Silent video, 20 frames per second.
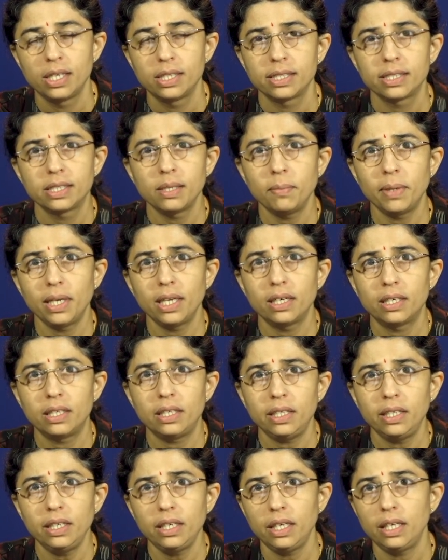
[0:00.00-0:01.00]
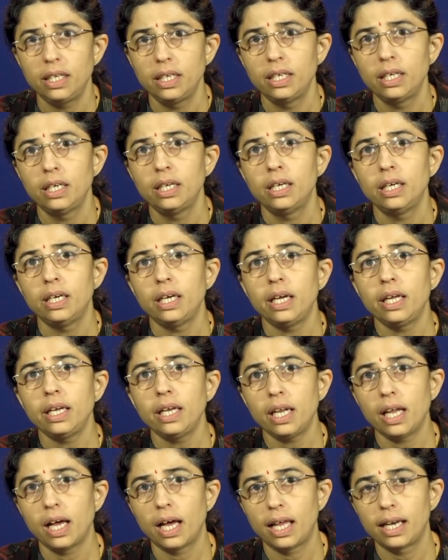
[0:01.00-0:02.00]
Similarly,
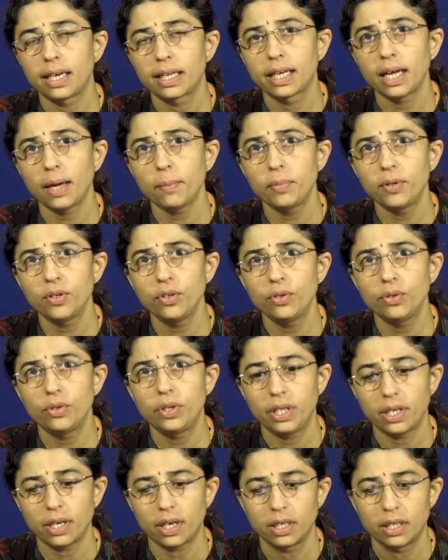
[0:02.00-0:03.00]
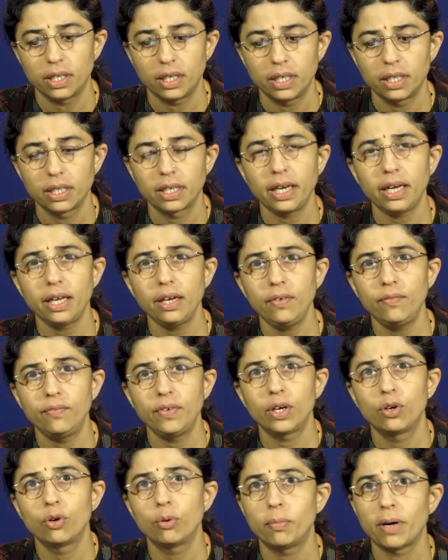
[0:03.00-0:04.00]
in alkaptonuria, Again
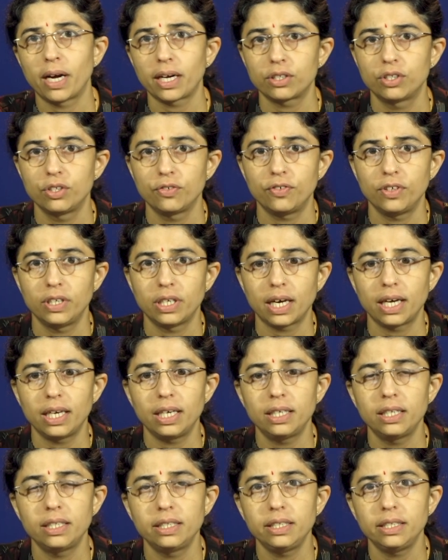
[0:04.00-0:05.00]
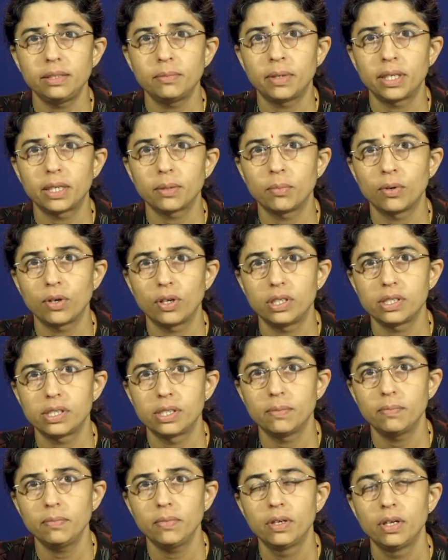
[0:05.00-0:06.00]
we go back to phenylalanine
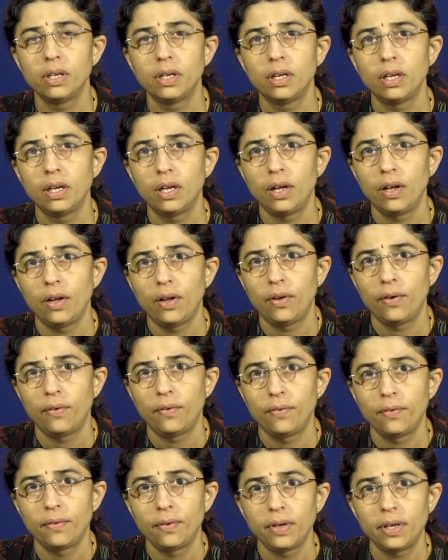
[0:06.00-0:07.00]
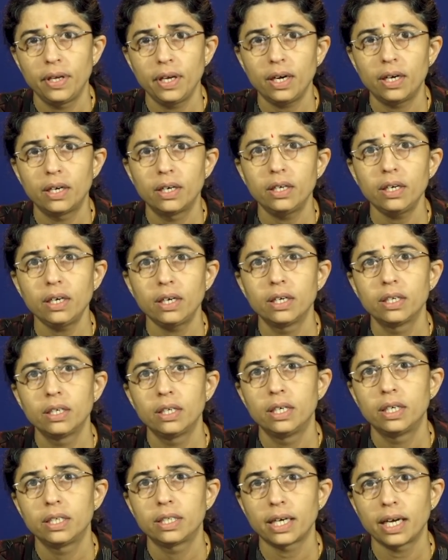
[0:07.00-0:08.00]
metabolism. Here
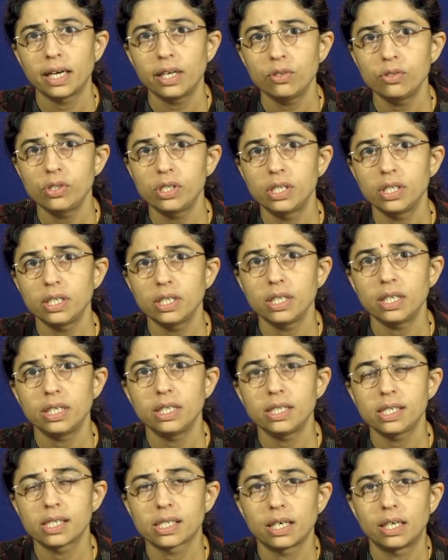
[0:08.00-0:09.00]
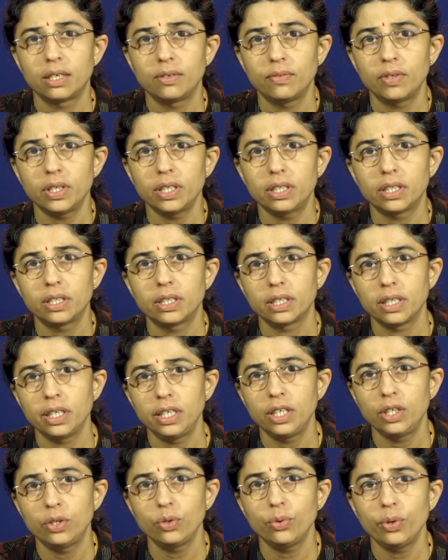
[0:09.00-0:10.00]
tyrosine is converted
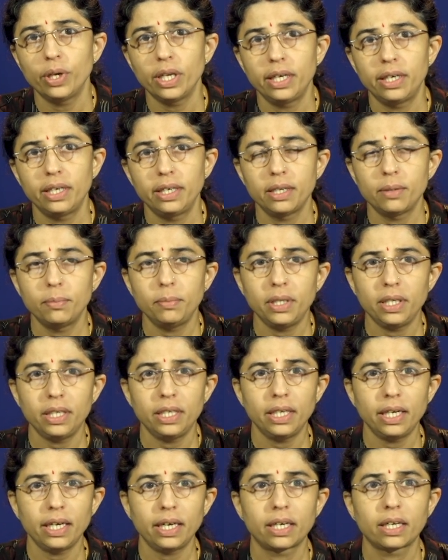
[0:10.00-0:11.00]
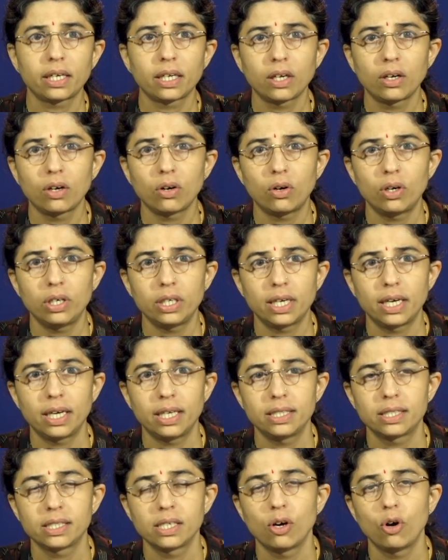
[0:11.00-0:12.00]
into an intermediate called
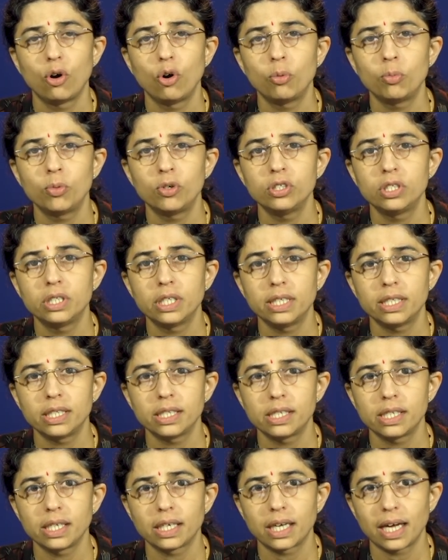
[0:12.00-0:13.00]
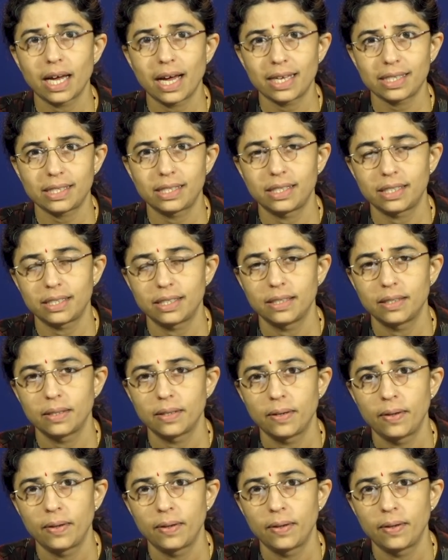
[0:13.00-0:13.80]
as homogentisic acid.